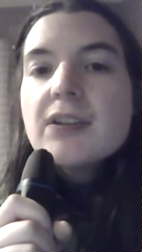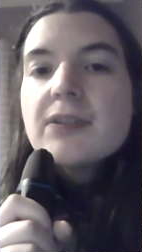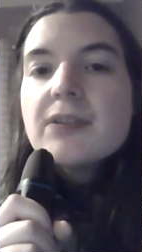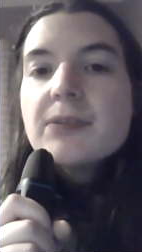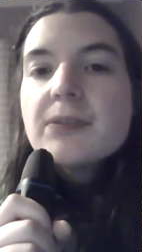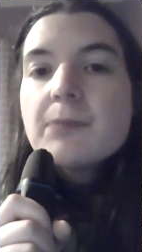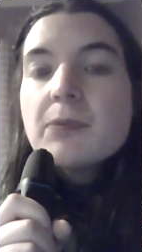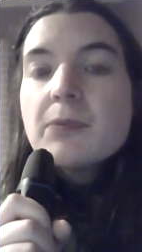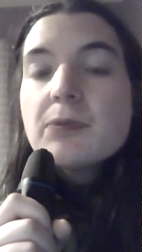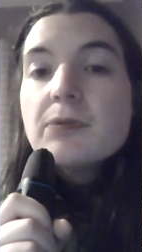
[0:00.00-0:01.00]
So
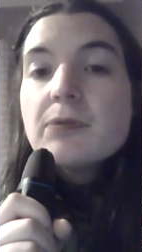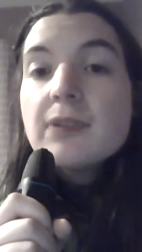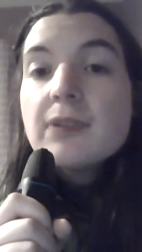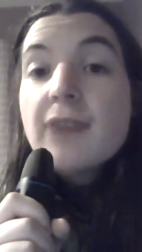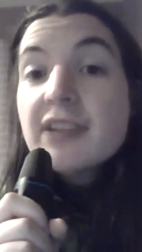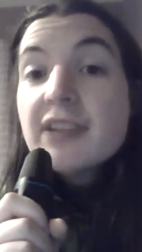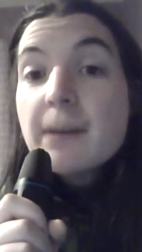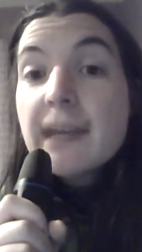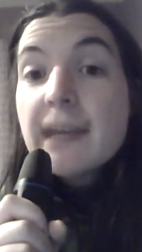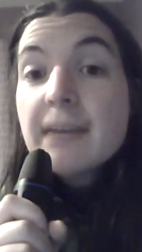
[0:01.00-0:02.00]
if I stop
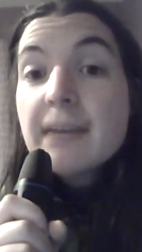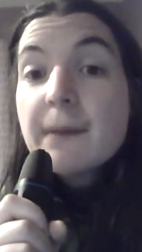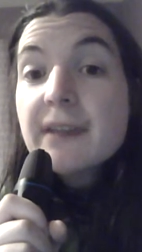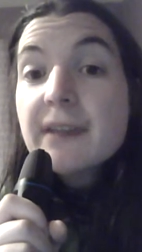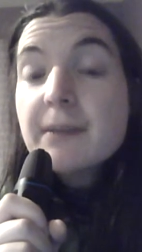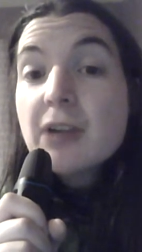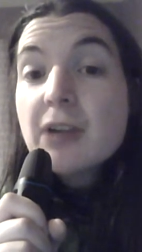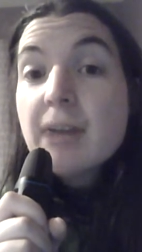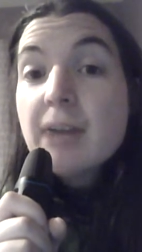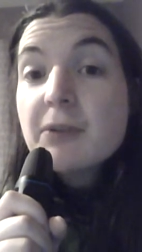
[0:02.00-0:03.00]
paying my bills, I'm not
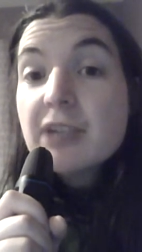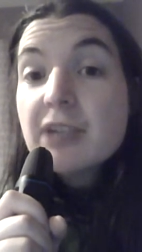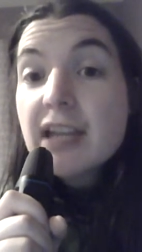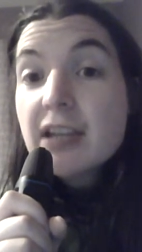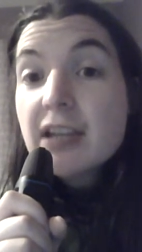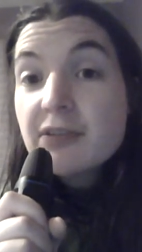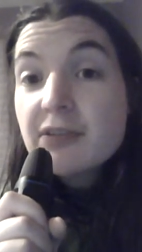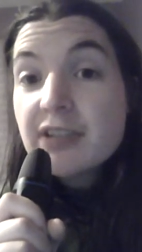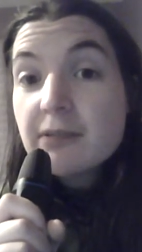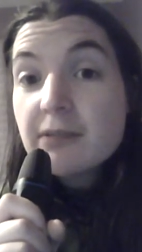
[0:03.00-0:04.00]
going to get
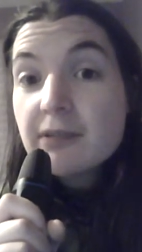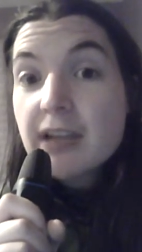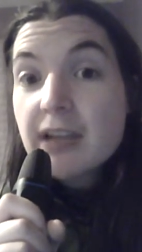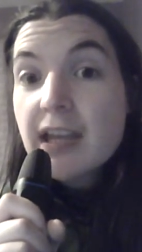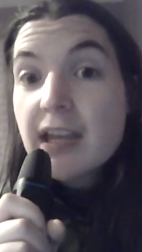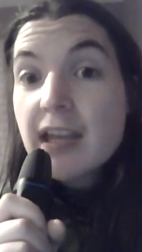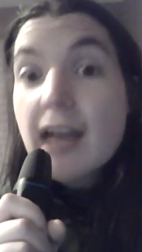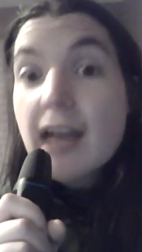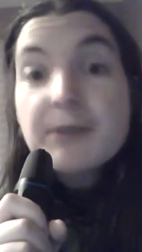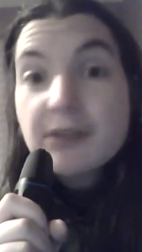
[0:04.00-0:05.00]
electricity anymore.
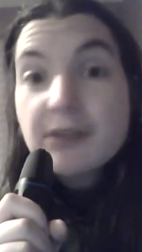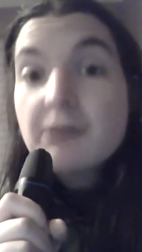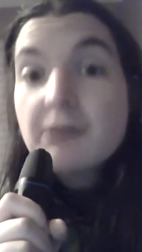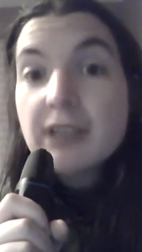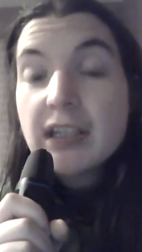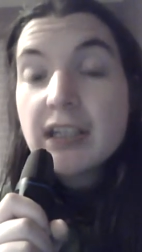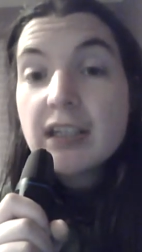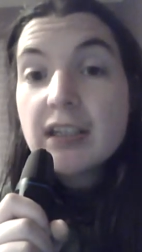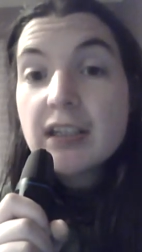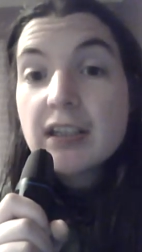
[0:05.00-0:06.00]
Absolutely.
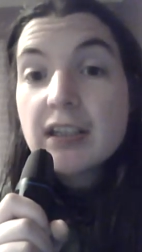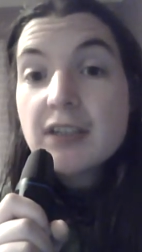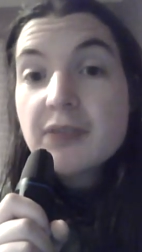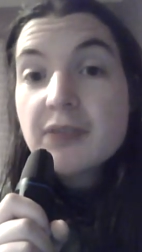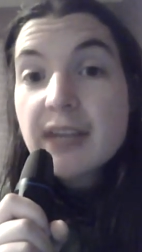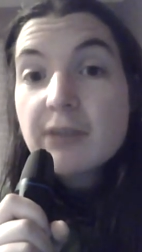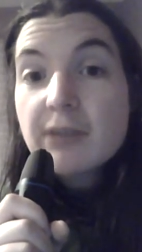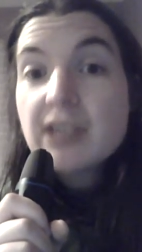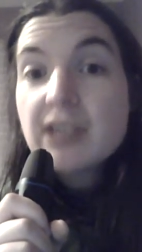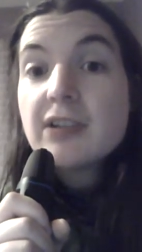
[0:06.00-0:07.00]
So then what are
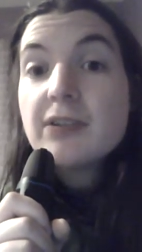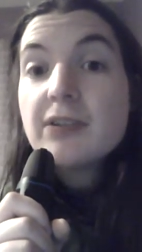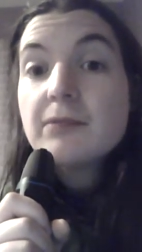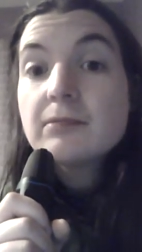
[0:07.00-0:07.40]
you going to do?